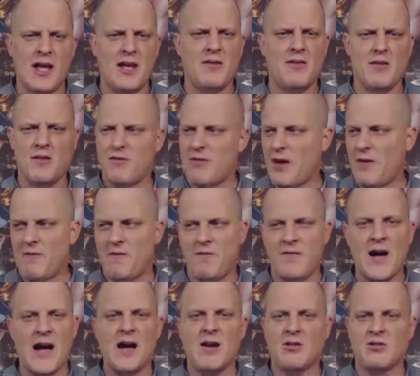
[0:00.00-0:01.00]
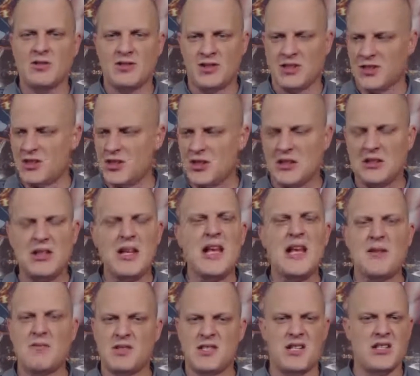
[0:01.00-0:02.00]
and avows and
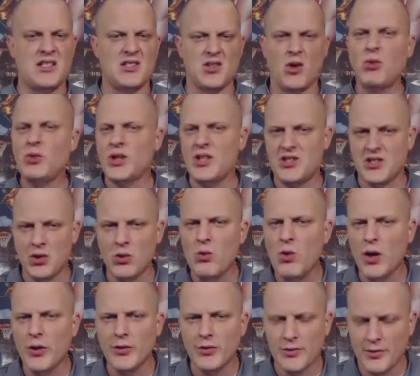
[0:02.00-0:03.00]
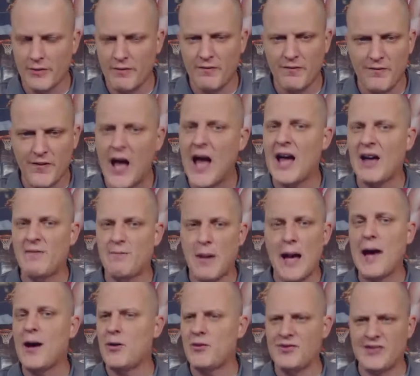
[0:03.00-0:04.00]
claims that he's only 205
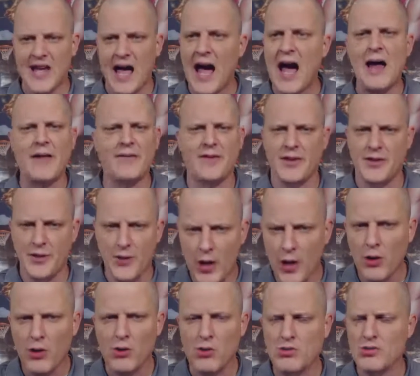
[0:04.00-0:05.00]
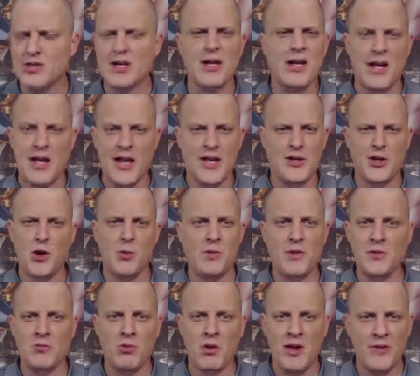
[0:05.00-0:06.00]
pounds on the nose and
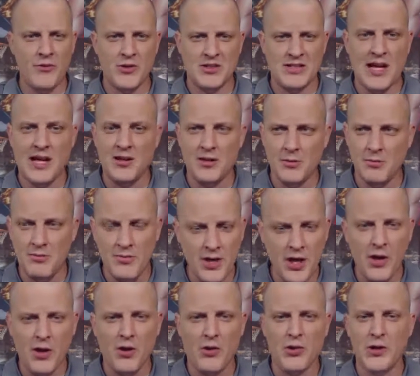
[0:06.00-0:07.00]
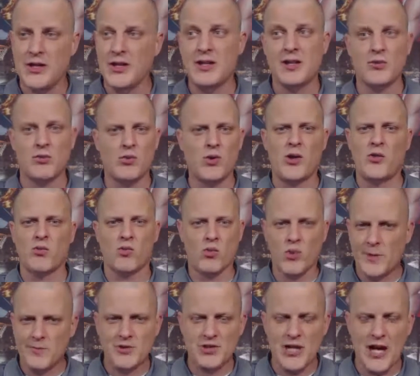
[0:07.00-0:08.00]
nobody will ever tell him no, and he could run
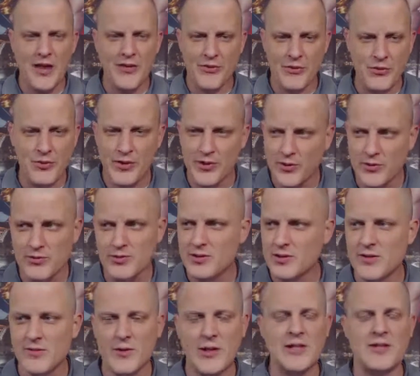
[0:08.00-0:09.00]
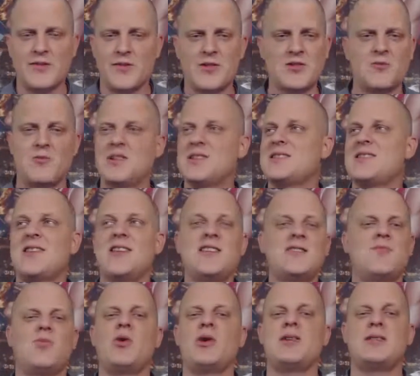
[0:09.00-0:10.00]
roughshod through the Cruiserweight division because at
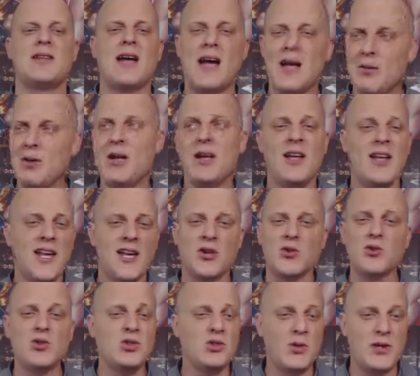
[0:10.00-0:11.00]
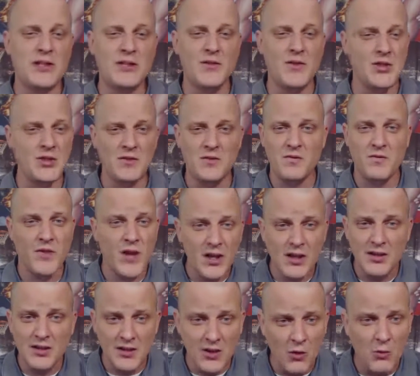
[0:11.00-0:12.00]
this point in time, that Cruiserweight division
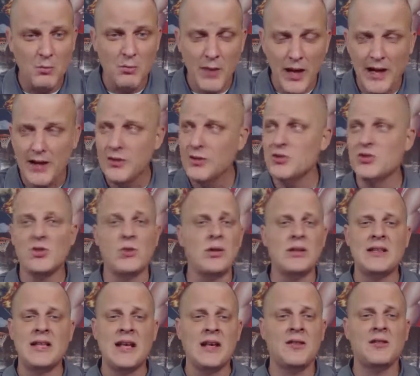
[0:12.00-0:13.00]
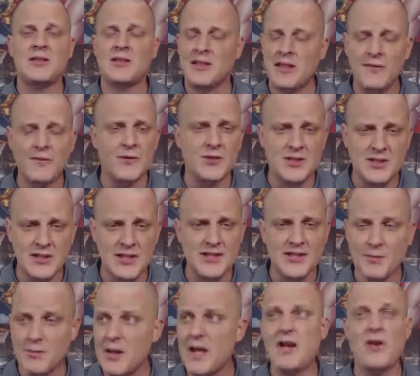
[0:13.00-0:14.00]
fucking don't matter, so what the hell difference
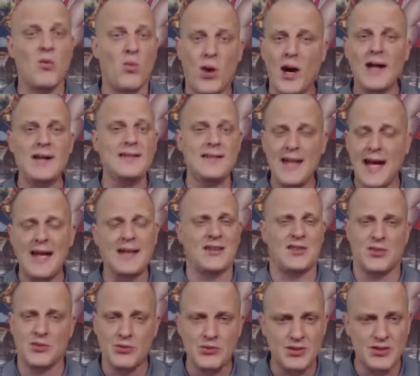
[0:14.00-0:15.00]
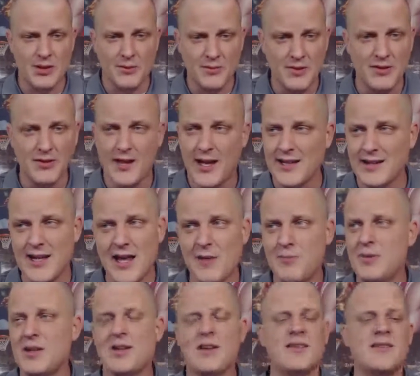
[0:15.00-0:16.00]
does it make? Why not do something like
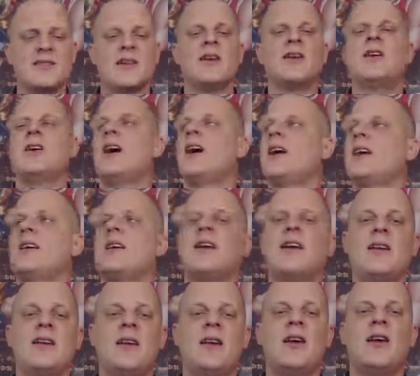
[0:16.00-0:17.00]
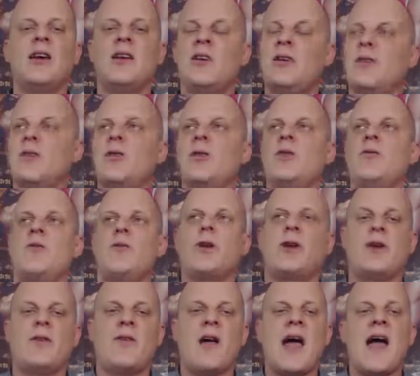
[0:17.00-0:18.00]
that? Because, again, you're in
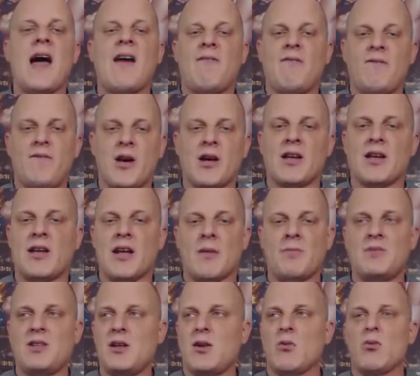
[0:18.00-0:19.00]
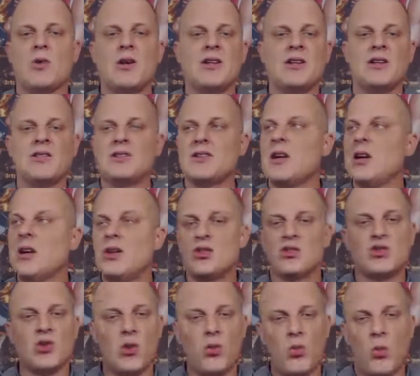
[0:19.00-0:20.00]
front of half fucking empty arenas,
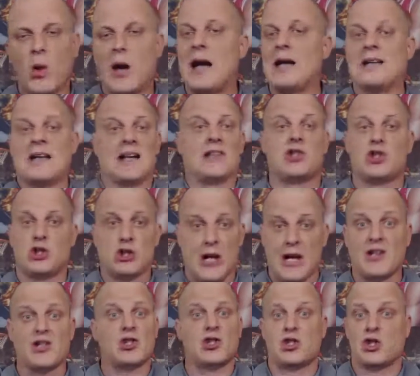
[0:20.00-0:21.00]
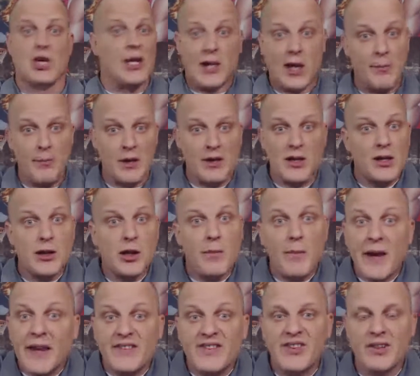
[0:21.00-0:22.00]
so why not shake shit up a little
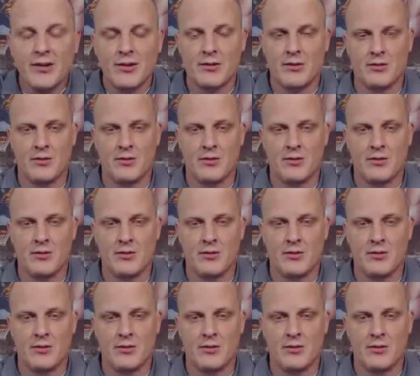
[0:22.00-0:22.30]
bit?